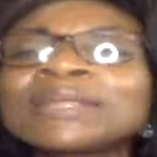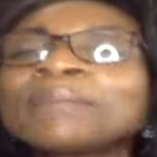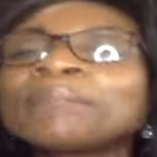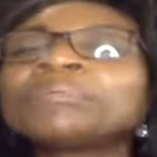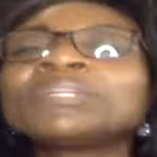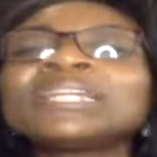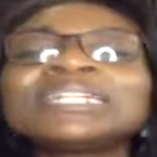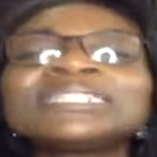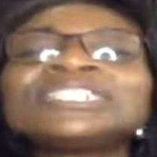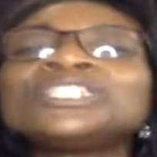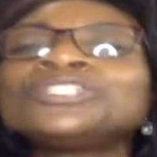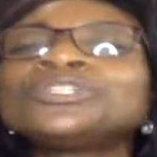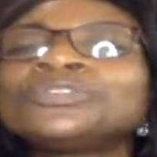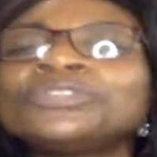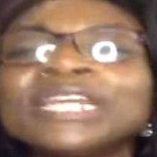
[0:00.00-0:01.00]
and
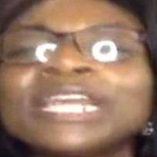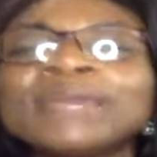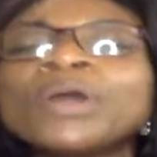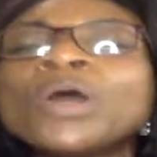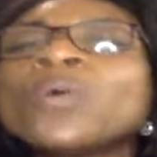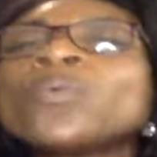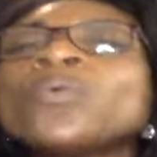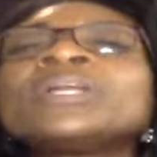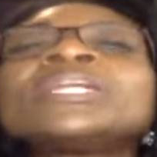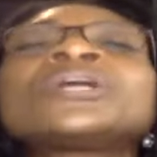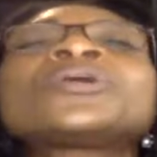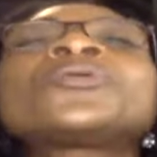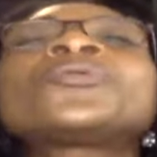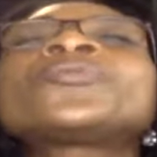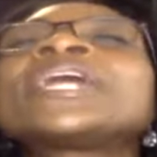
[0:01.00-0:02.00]
blessing your name. What
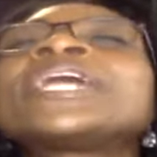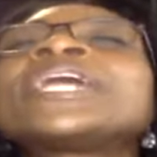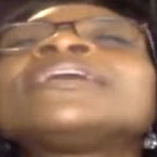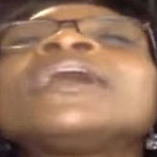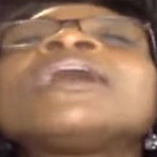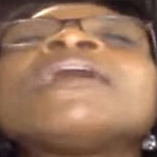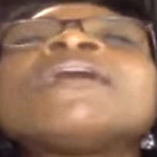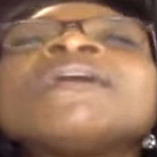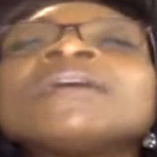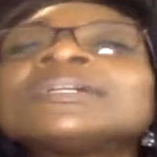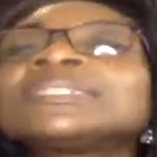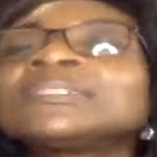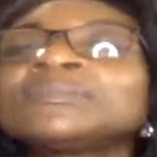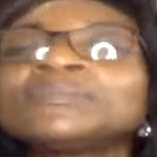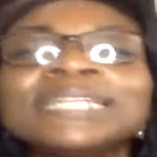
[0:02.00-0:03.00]
a great
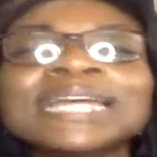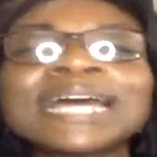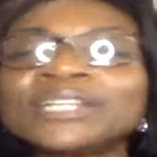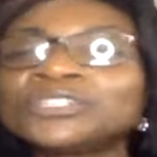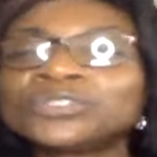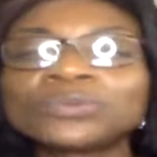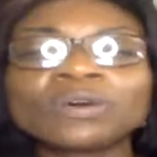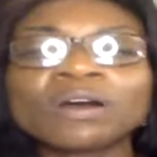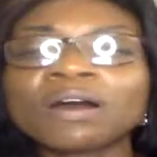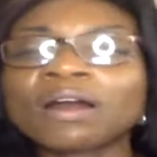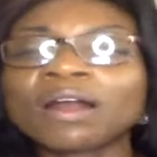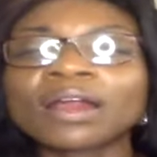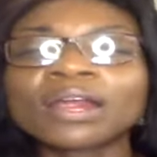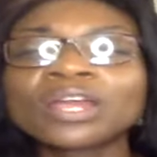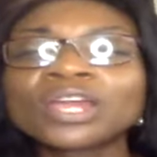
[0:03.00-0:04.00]
awesome dad you
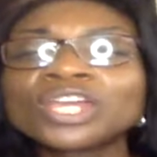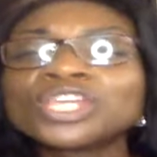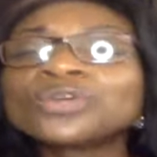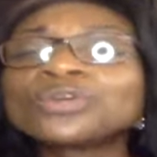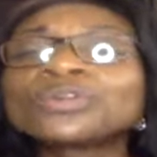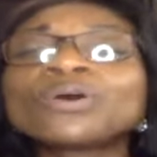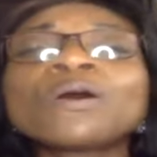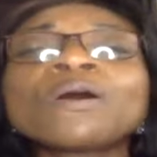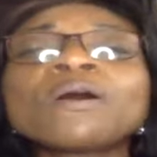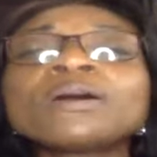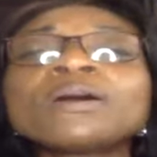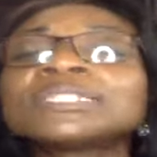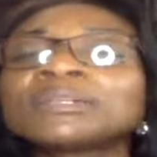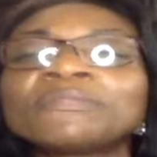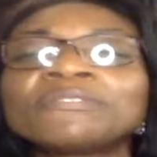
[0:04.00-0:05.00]
are. You're an
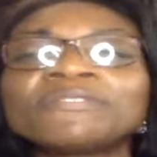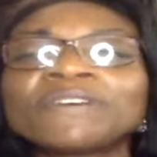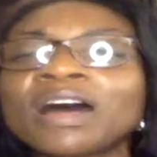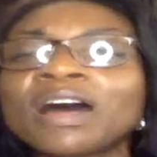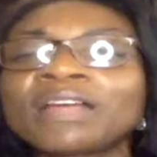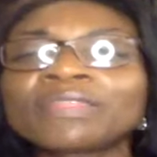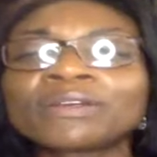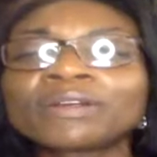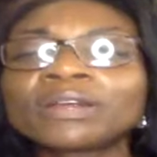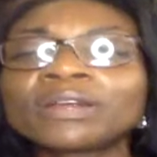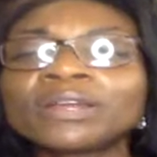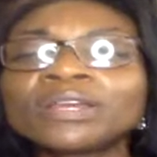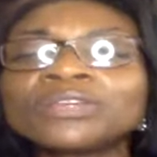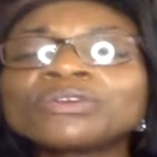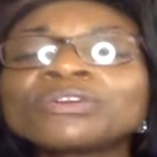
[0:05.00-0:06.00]
awesome father.
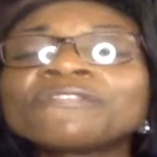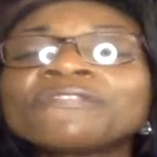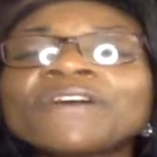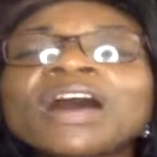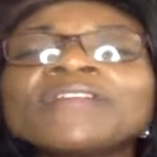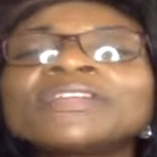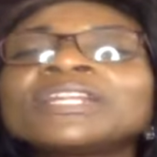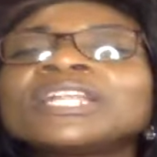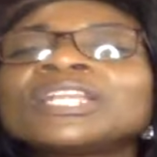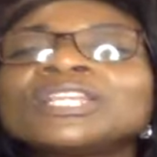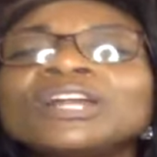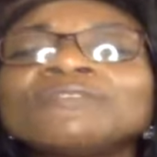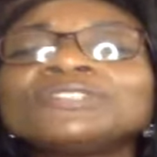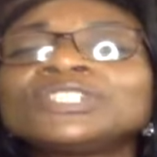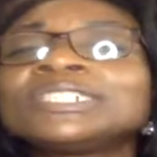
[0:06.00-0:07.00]
You're a father that
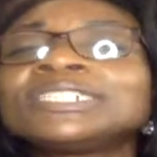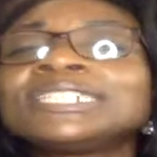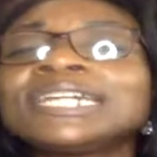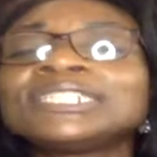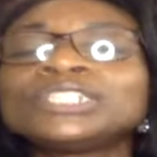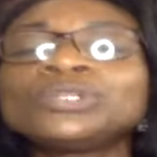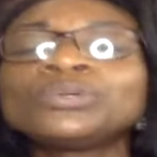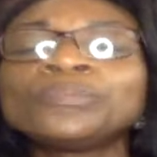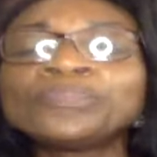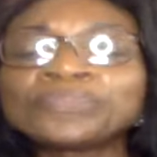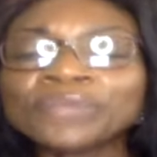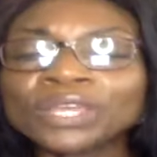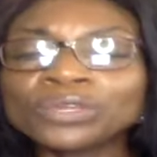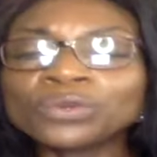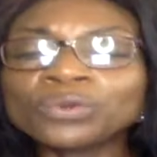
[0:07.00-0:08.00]
loves you. Says you,
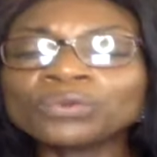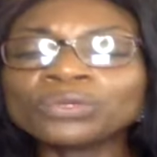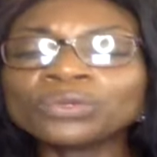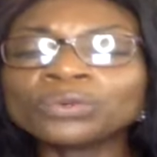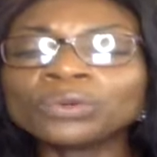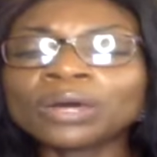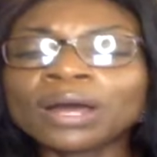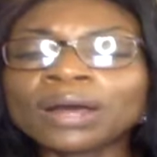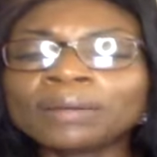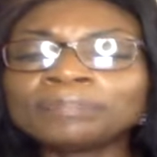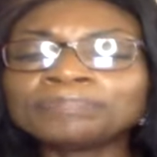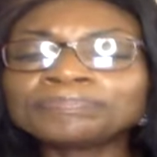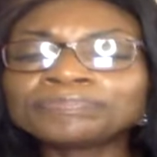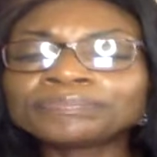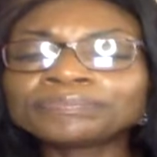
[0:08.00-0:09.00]
you, you, um,